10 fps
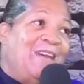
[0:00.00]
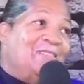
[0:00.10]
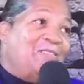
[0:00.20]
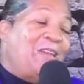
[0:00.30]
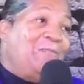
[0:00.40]

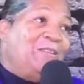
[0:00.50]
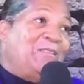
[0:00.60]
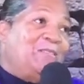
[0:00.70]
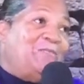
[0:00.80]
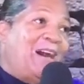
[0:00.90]
So he want to
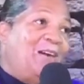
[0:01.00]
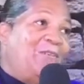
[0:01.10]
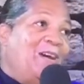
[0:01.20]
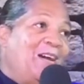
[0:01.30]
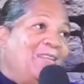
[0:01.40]
know
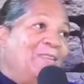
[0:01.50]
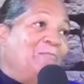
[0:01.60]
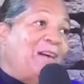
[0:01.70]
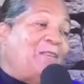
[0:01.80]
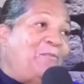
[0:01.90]
how, no
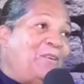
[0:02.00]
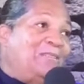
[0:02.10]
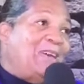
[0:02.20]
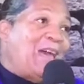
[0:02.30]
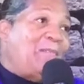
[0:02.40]
matter what
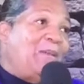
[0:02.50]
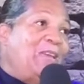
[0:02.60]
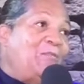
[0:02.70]
time he